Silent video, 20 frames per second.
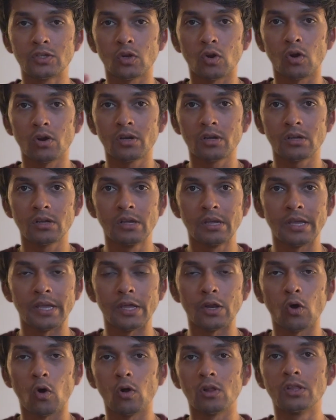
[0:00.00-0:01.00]
not in
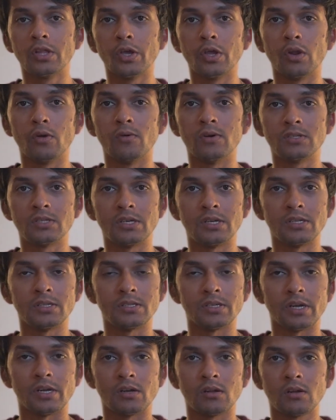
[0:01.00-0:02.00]
all the universities
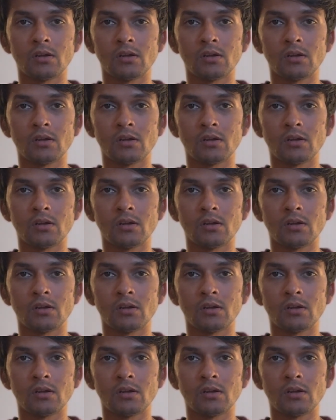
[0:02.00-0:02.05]
yet.